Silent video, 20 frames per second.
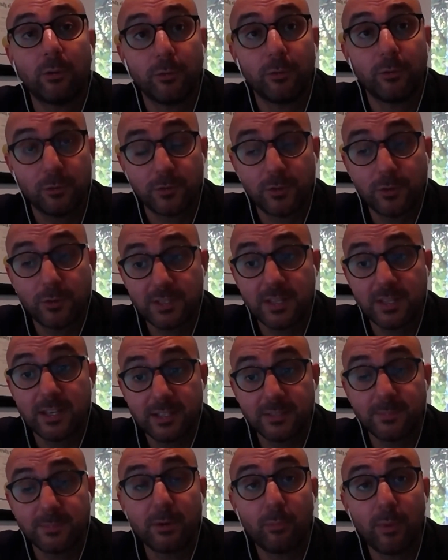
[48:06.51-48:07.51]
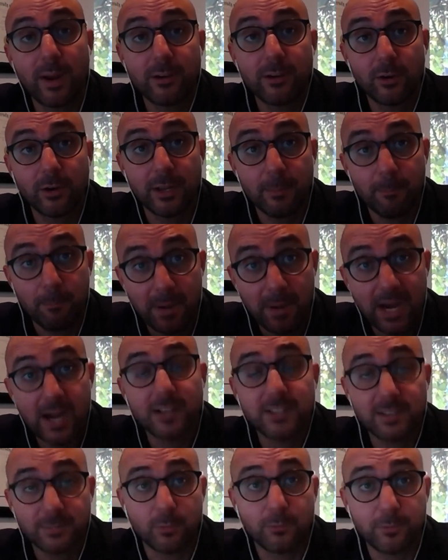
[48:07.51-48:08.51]
or that it has been rendered
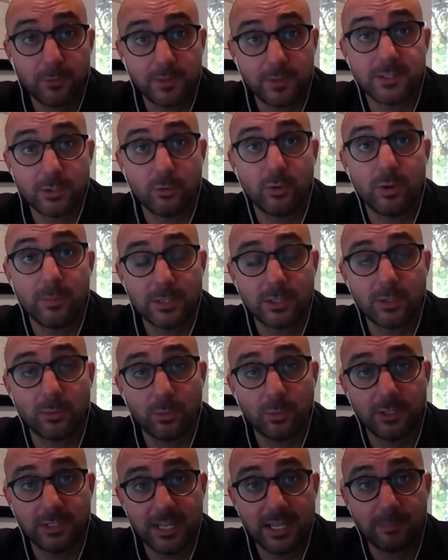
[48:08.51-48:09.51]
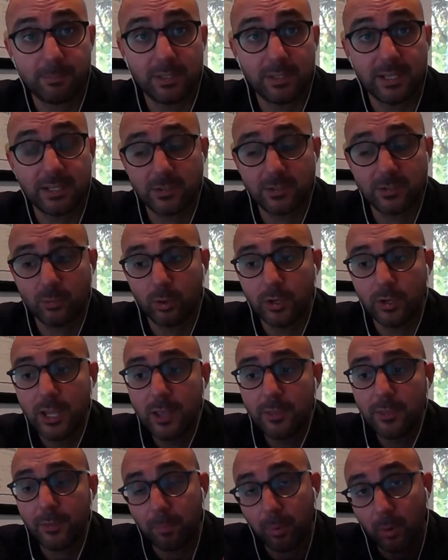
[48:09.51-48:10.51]
impossible for this agreement to really take place, or
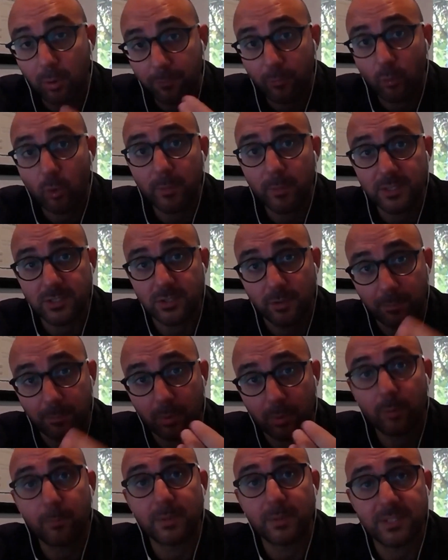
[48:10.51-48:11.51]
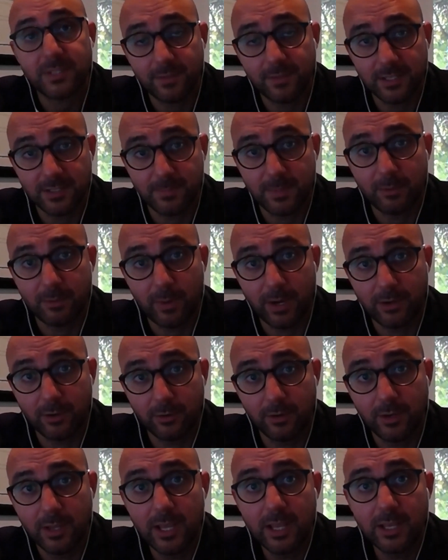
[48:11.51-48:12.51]
the performance or the purpose of it has been
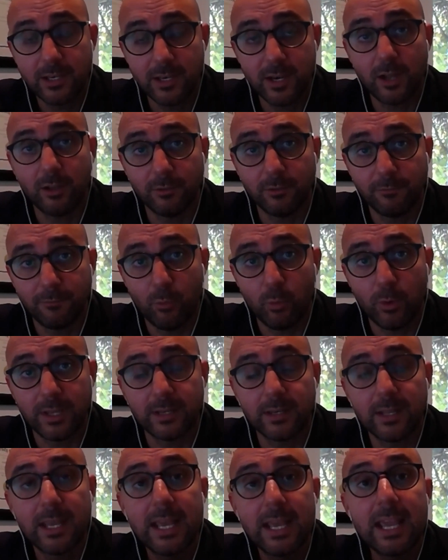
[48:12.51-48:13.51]
rendered null and void,